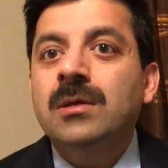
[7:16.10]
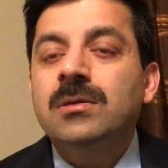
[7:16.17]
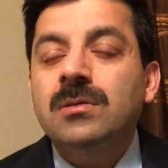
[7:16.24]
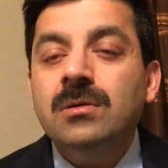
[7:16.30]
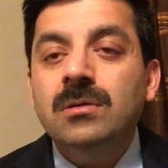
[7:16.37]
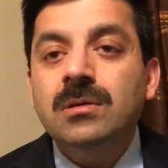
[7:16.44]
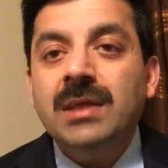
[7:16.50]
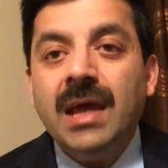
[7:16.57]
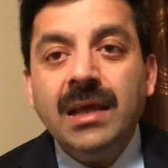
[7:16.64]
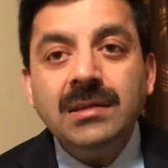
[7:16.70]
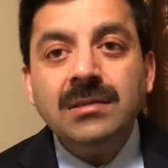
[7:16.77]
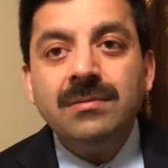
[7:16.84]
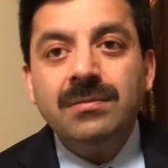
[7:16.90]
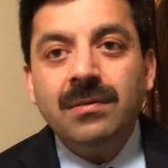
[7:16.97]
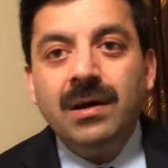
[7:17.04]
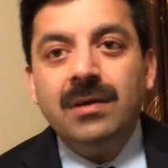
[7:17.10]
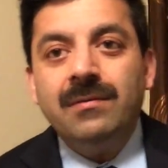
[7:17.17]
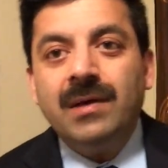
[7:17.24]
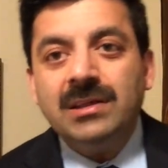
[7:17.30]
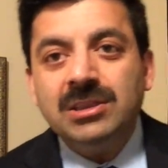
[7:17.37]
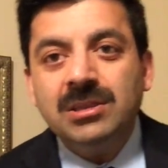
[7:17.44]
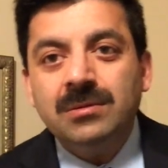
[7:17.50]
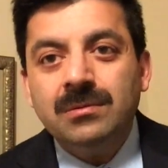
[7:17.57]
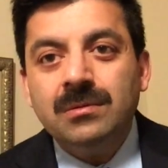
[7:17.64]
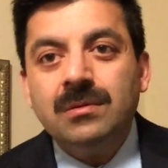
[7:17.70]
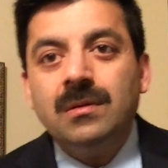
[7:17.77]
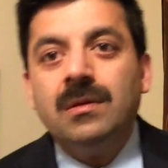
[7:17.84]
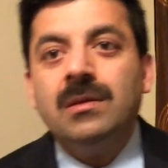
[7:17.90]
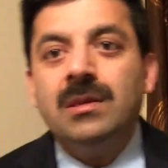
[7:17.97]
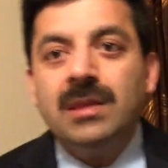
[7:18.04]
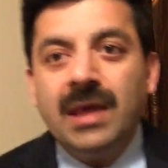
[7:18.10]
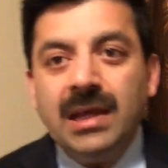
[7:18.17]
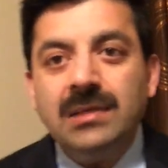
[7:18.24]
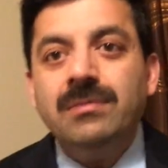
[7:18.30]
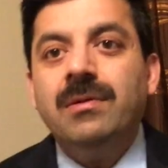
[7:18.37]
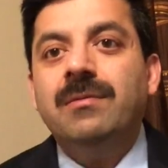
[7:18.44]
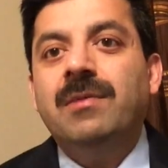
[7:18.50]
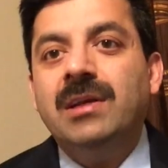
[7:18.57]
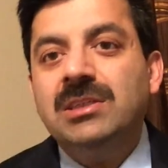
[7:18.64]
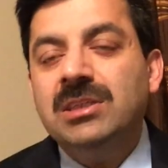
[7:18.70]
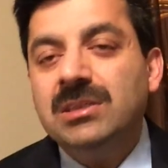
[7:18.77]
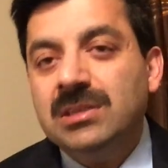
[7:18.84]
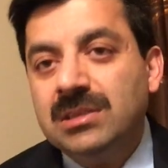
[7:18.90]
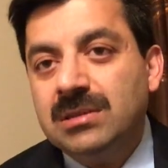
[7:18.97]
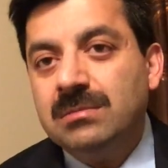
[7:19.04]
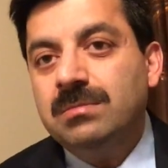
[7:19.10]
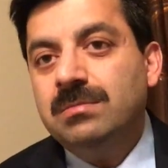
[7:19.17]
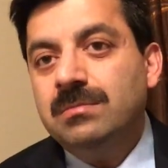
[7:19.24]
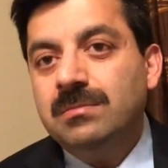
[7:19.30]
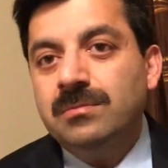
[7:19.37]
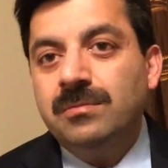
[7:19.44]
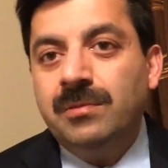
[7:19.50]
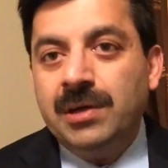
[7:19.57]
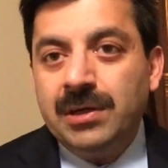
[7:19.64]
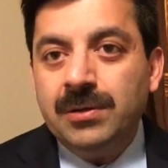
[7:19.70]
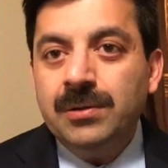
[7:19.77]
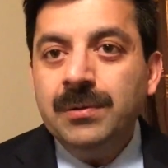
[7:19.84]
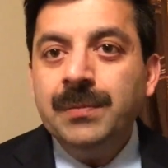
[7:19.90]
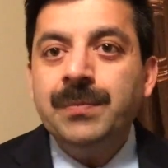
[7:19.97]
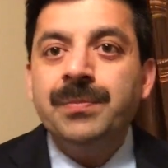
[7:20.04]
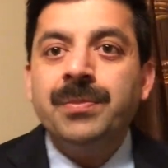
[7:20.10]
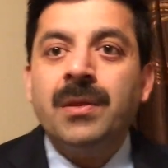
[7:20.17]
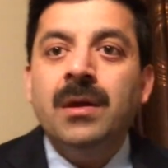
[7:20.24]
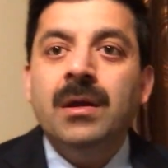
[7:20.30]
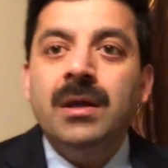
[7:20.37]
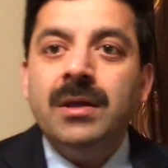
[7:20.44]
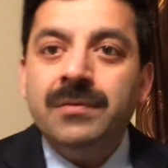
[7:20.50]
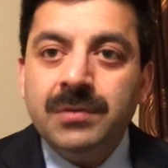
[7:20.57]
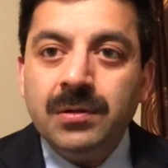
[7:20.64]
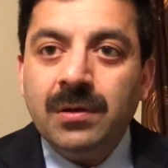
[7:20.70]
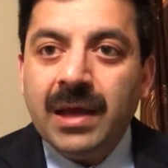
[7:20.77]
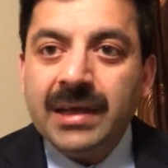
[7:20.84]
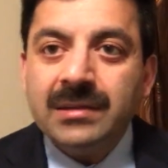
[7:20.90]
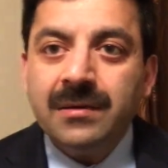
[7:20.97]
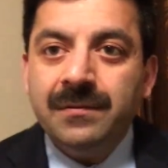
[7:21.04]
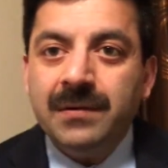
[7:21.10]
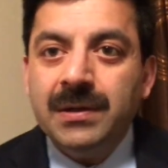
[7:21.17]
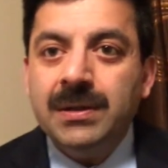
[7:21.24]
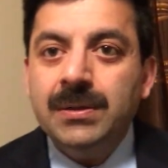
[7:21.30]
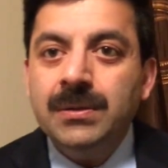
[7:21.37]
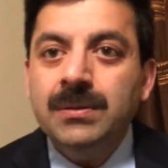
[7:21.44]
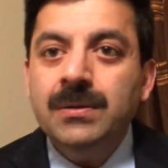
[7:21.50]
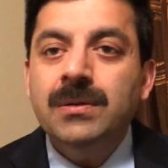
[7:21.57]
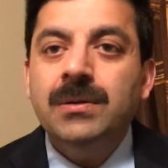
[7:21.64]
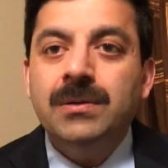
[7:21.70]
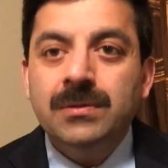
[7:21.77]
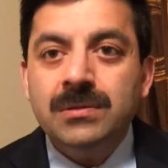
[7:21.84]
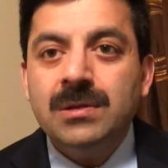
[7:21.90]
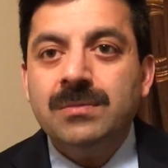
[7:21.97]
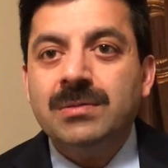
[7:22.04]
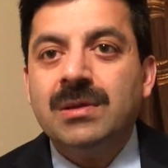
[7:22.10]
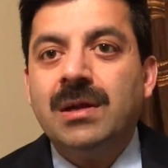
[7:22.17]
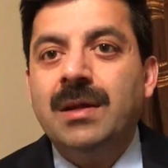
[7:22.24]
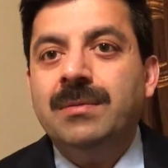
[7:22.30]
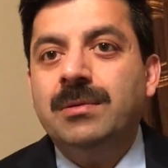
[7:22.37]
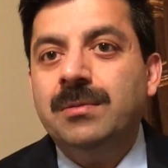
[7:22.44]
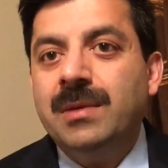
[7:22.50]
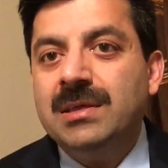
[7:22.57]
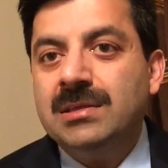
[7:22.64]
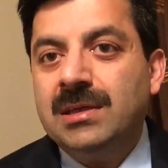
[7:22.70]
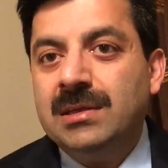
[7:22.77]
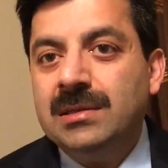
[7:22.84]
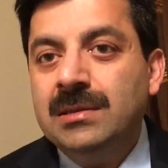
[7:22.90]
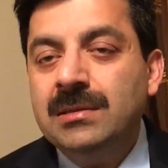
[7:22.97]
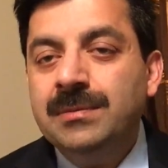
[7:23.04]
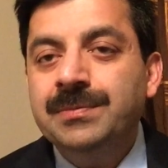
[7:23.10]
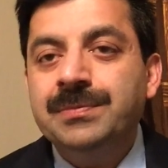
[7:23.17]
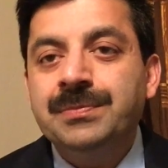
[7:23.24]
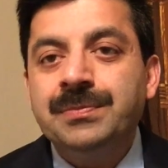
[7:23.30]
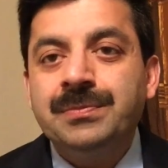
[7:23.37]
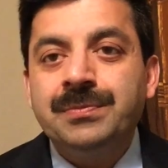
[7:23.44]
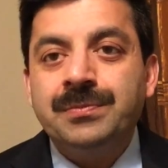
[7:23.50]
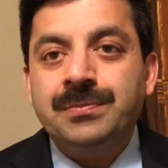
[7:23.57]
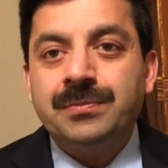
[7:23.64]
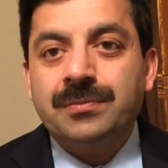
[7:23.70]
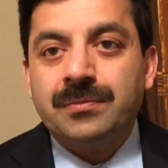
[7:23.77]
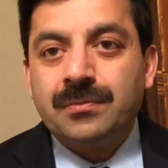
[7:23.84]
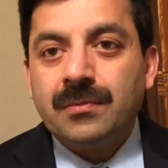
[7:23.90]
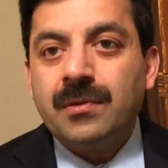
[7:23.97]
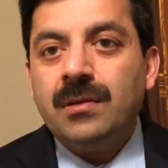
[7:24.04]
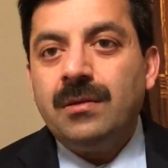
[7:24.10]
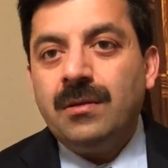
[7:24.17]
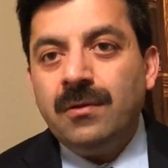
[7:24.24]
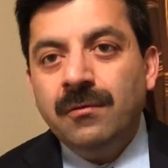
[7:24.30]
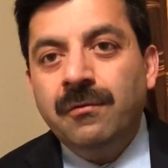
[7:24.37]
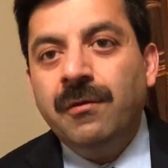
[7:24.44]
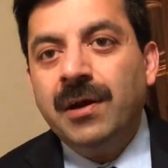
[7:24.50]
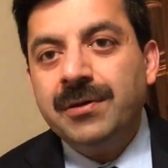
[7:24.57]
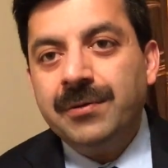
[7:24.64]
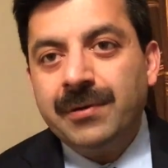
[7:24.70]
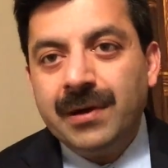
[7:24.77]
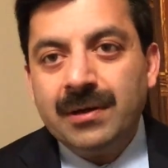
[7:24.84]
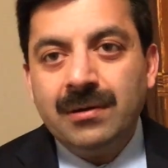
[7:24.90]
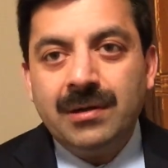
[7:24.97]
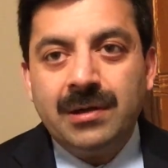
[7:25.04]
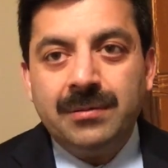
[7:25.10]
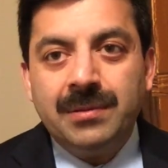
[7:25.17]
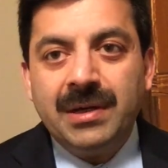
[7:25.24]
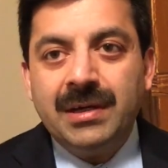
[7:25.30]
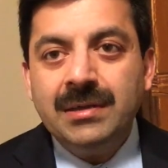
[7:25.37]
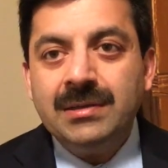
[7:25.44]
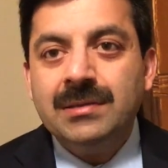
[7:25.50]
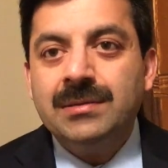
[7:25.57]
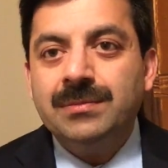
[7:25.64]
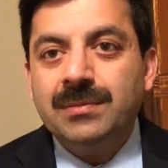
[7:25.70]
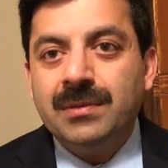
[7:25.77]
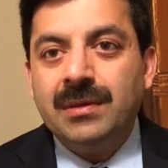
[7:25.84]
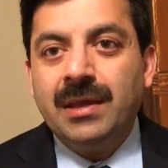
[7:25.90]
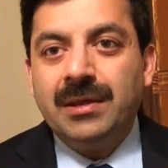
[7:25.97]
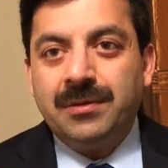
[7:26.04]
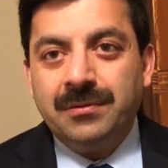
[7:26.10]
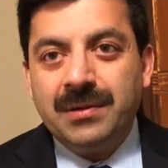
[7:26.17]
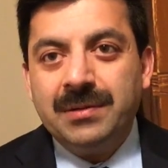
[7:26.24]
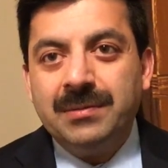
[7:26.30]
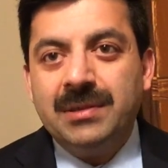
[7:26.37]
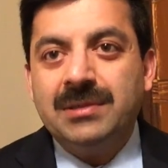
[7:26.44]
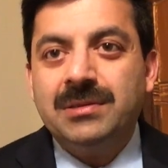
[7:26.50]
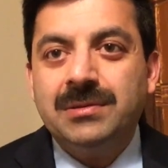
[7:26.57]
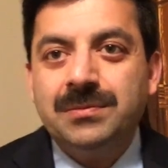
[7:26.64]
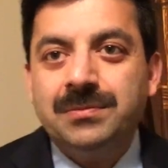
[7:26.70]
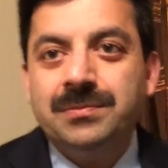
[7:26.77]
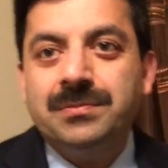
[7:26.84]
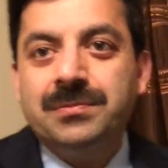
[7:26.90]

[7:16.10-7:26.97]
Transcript: So thanks for watching this video. If you like the video, do subscribe to my channel for your regular updates. Thank you very much.